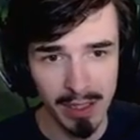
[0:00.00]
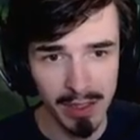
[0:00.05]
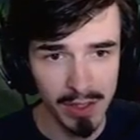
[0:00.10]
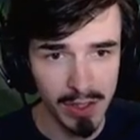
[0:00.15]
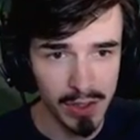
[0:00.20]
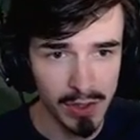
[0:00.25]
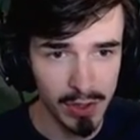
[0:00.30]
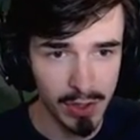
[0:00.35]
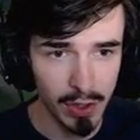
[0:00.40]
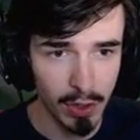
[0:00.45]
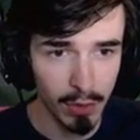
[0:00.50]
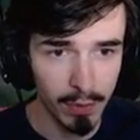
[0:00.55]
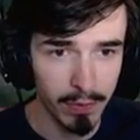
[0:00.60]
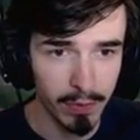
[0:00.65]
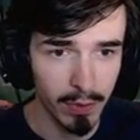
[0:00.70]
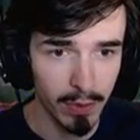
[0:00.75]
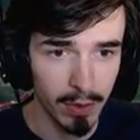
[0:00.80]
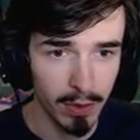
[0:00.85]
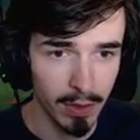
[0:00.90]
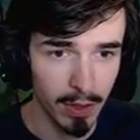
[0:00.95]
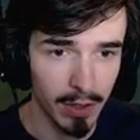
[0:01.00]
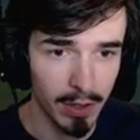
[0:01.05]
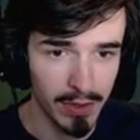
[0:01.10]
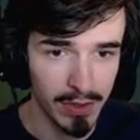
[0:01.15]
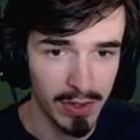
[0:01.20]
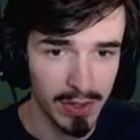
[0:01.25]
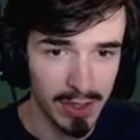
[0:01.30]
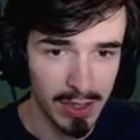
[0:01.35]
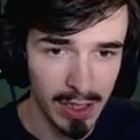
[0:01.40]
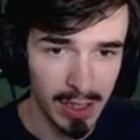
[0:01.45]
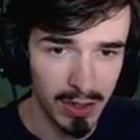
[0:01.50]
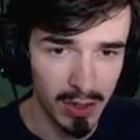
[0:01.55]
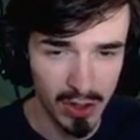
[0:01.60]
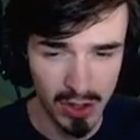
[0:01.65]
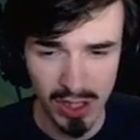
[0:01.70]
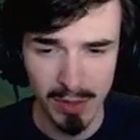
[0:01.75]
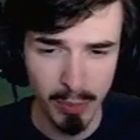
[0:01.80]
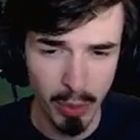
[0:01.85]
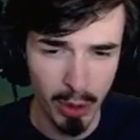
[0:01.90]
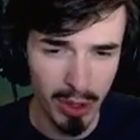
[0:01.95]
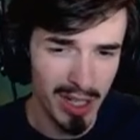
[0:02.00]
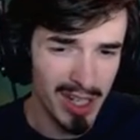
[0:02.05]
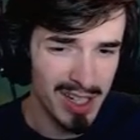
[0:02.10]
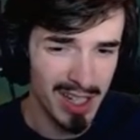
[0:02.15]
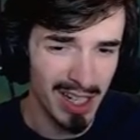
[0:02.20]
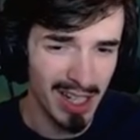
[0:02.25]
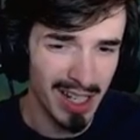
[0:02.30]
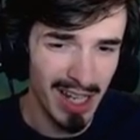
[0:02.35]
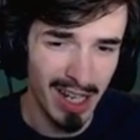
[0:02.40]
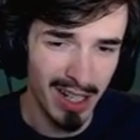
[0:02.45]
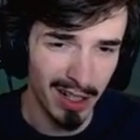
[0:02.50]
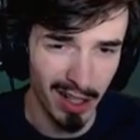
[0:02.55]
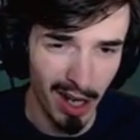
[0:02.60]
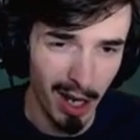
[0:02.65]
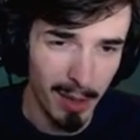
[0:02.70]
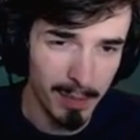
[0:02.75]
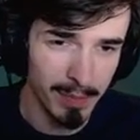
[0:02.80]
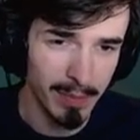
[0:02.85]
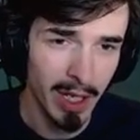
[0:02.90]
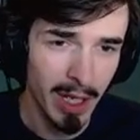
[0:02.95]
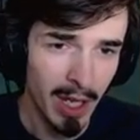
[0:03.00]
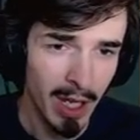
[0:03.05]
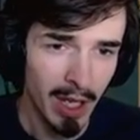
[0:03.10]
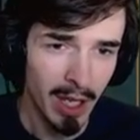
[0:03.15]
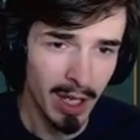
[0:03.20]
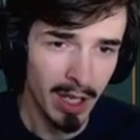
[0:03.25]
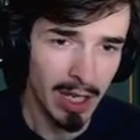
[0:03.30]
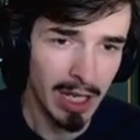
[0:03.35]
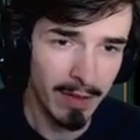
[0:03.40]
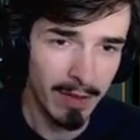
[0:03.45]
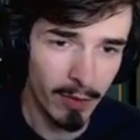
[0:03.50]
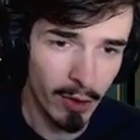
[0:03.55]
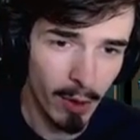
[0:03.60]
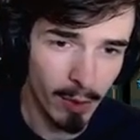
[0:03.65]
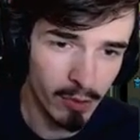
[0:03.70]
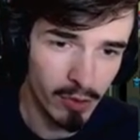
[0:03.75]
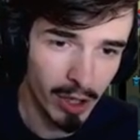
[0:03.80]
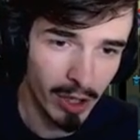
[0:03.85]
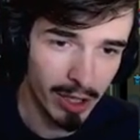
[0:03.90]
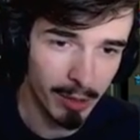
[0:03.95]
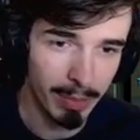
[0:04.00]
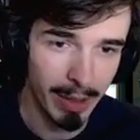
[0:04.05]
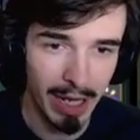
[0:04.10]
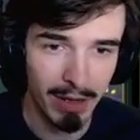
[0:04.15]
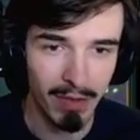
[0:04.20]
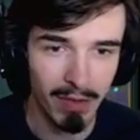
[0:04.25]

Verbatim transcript: decision to go for Lux instead, because she's pretty easy to gank. Like even though I'm trying to play